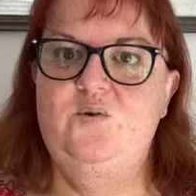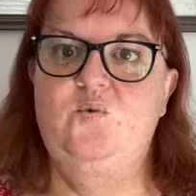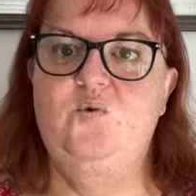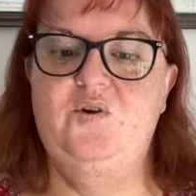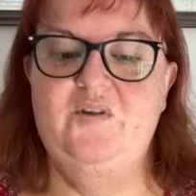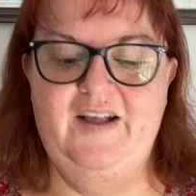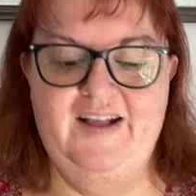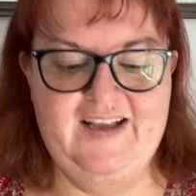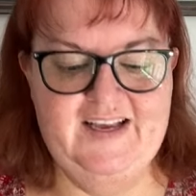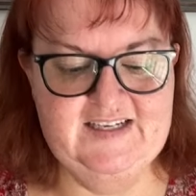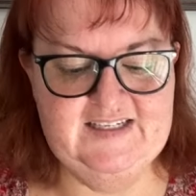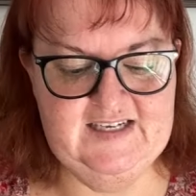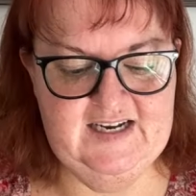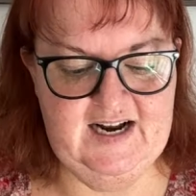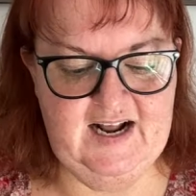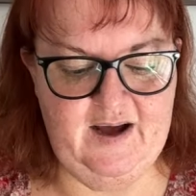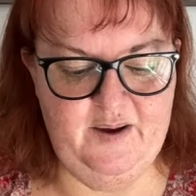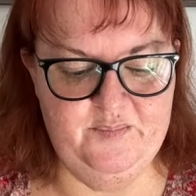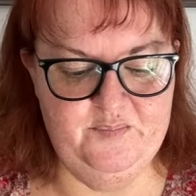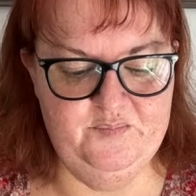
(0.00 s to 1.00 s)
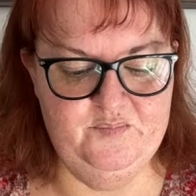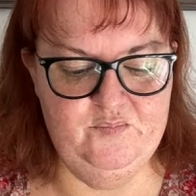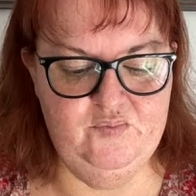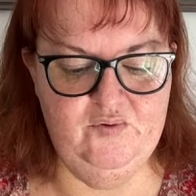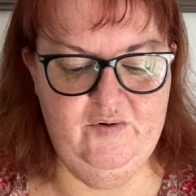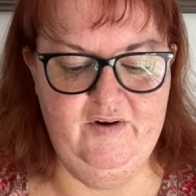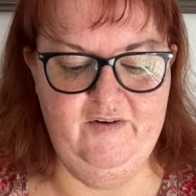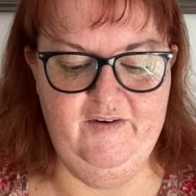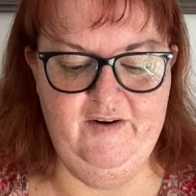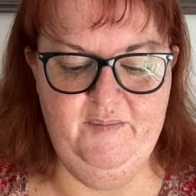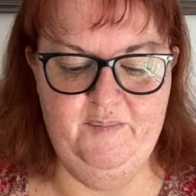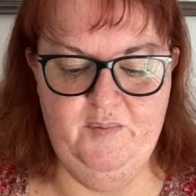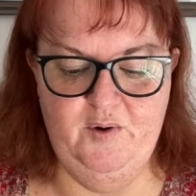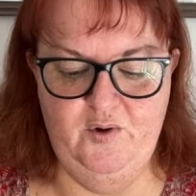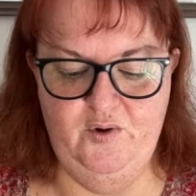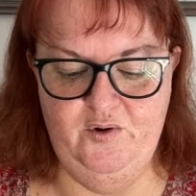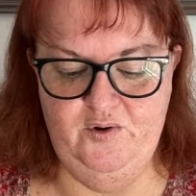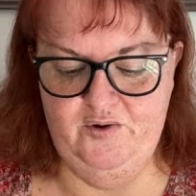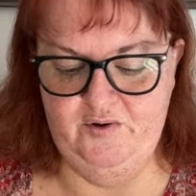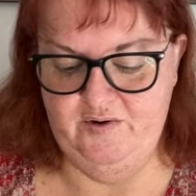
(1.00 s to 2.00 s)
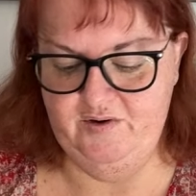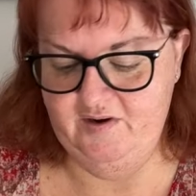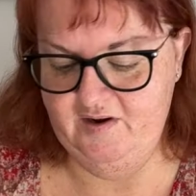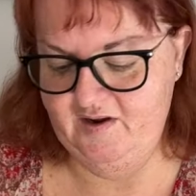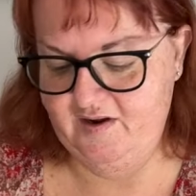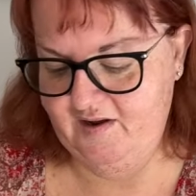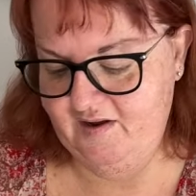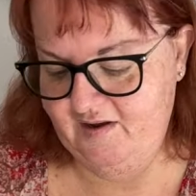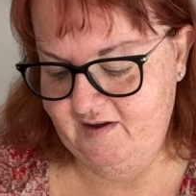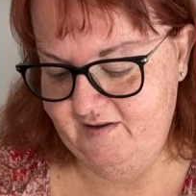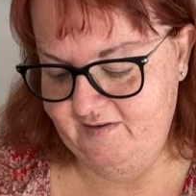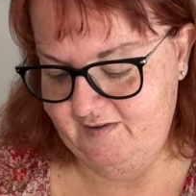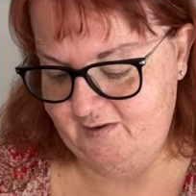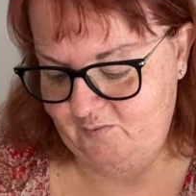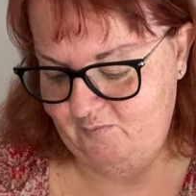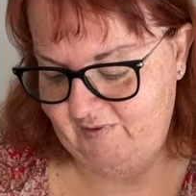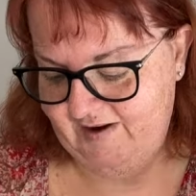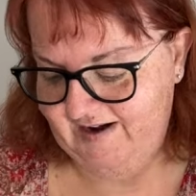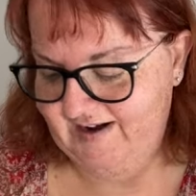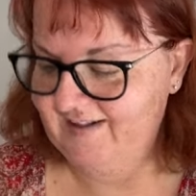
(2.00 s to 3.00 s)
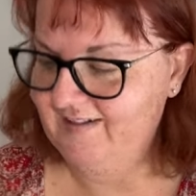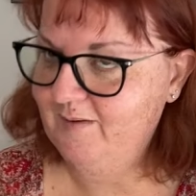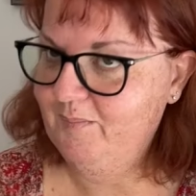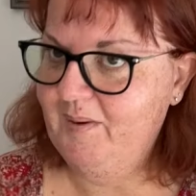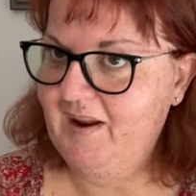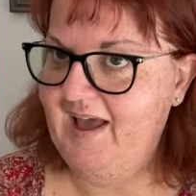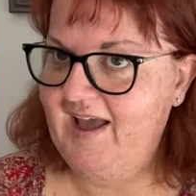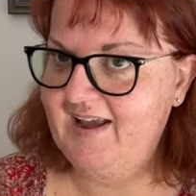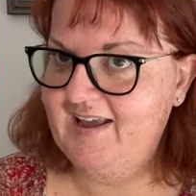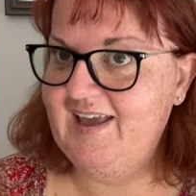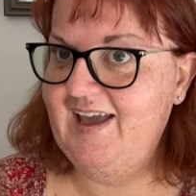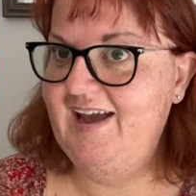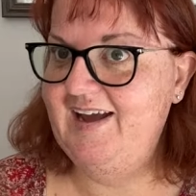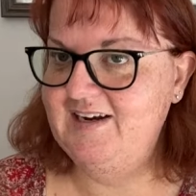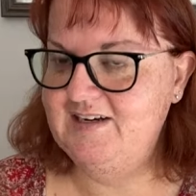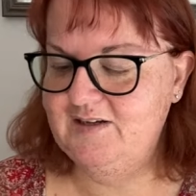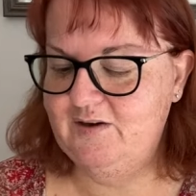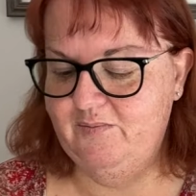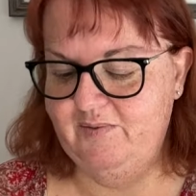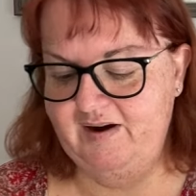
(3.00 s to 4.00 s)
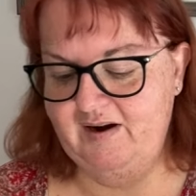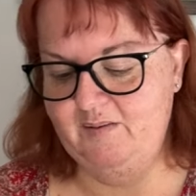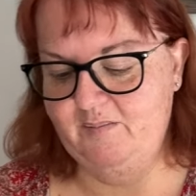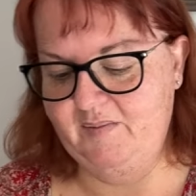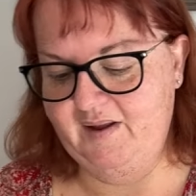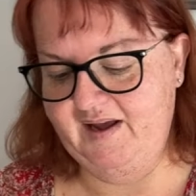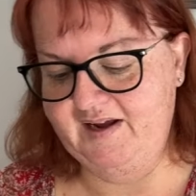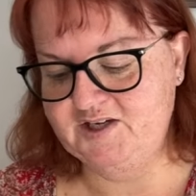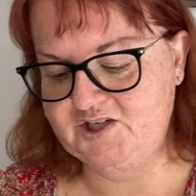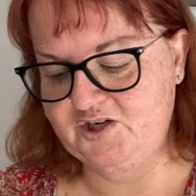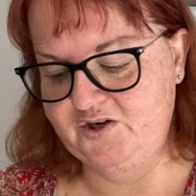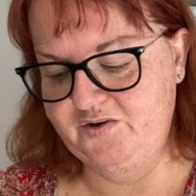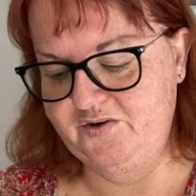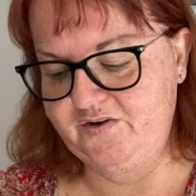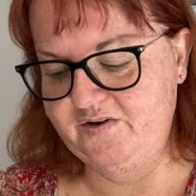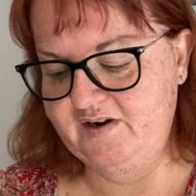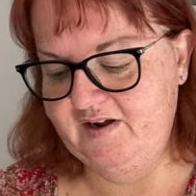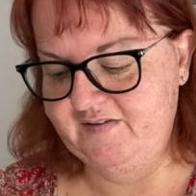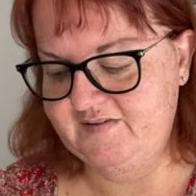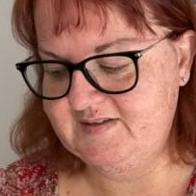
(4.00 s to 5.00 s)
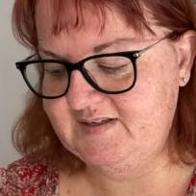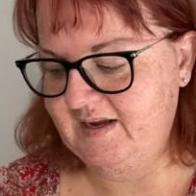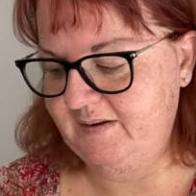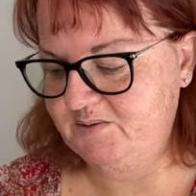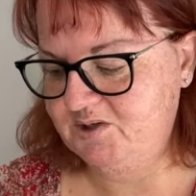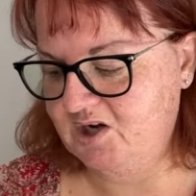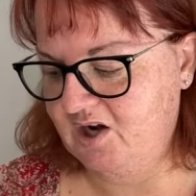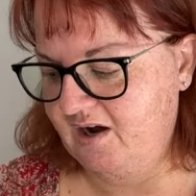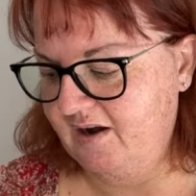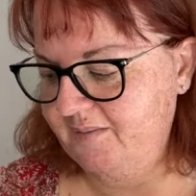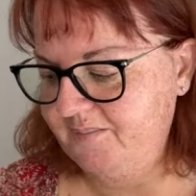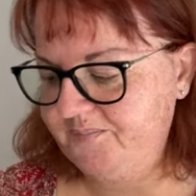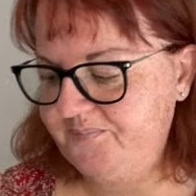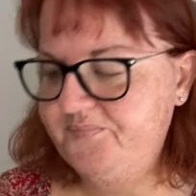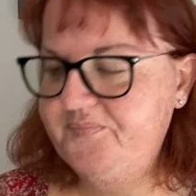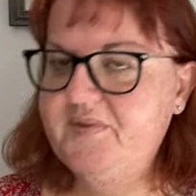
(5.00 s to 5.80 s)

Well, I kitted up Prairie Moon, the red and the black, and the red and black too at the same time.